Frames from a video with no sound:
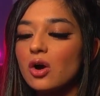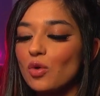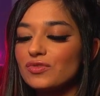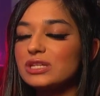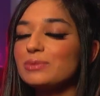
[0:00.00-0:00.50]

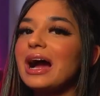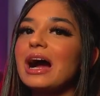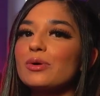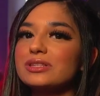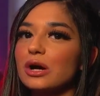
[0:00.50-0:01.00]
Obviously my
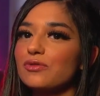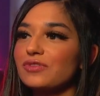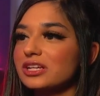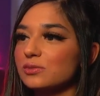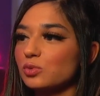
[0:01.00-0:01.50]
hours now are
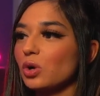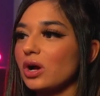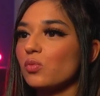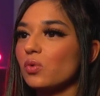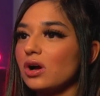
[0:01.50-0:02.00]
flexible, I
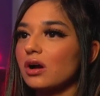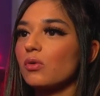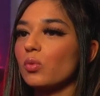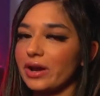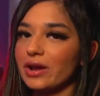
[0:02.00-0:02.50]
can work
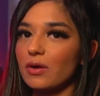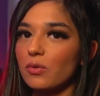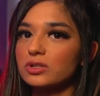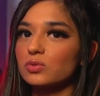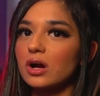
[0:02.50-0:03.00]
whenever I
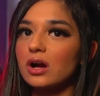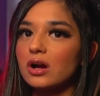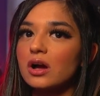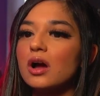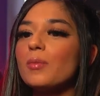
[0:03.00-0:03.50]
want to work,
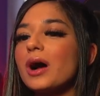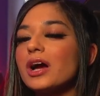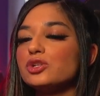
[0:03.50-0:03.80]
but I do